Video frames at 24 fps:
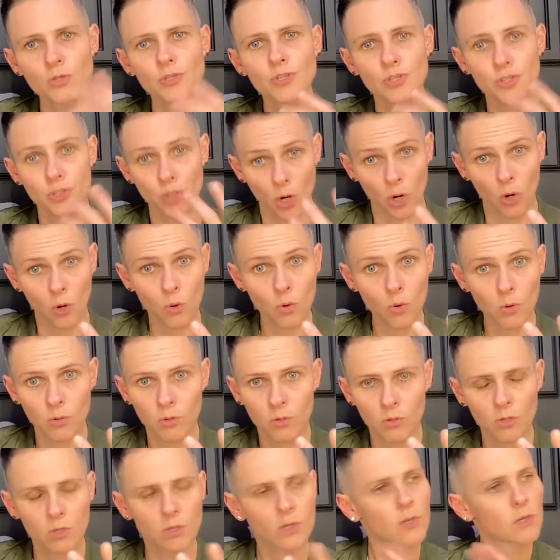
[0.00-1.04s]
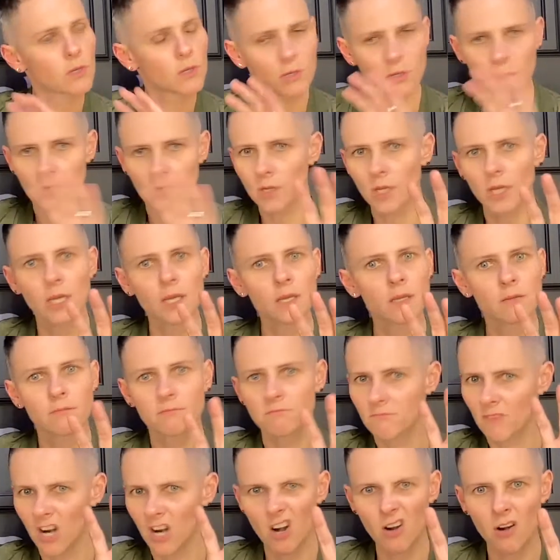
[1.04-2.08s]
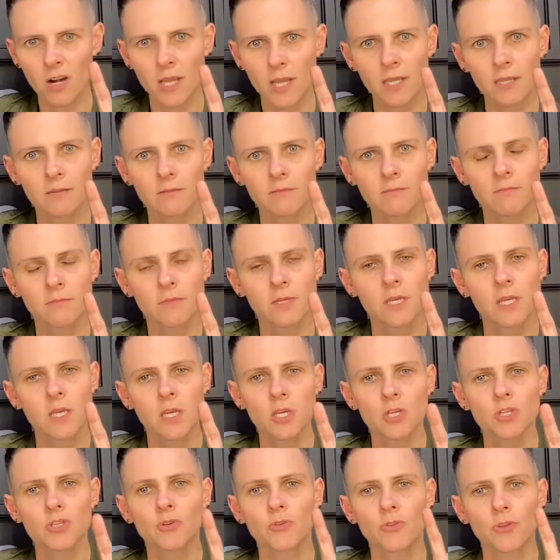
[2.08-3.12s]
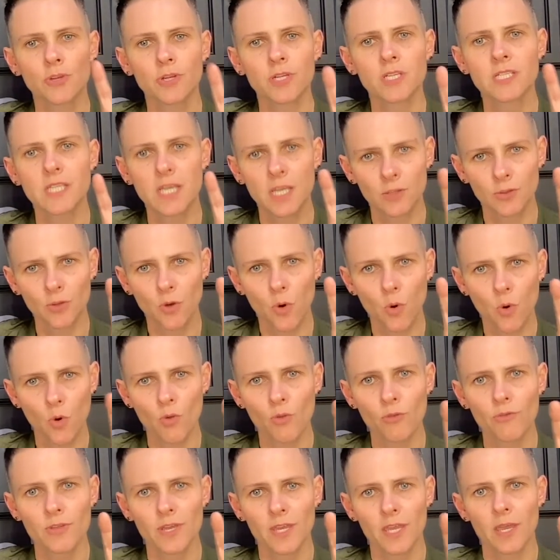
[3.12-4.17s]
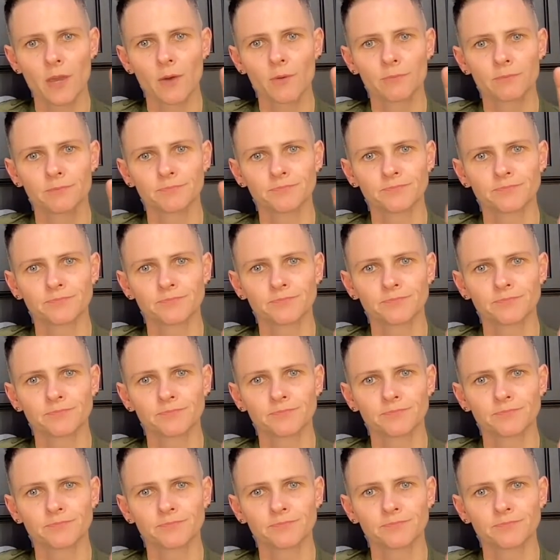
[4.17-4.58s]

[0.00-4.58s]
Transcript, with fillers: So, okay, all right. So they're going to take the whole thing out.